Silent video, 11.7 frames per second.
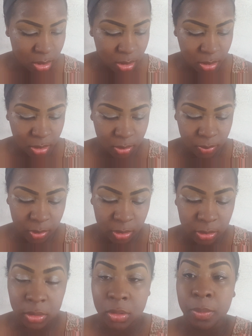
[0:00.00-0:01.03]

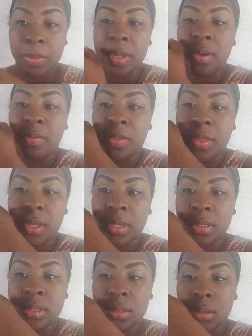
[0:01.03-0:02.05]
a little bit of
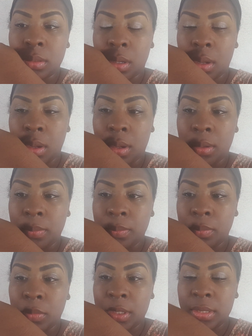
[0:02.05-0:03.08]
this
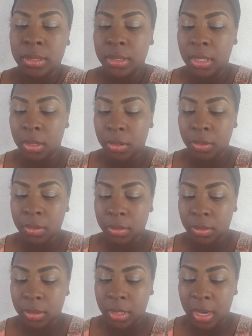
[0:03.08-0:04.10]
concealer
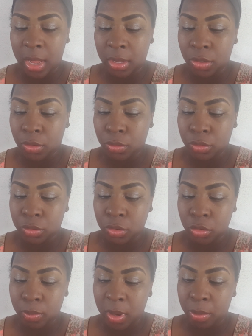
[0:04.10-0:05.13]
that I use to
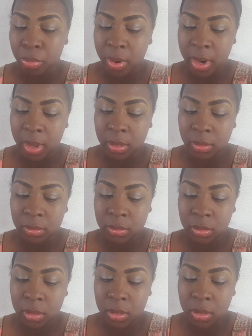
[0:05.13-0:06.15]
do my brows,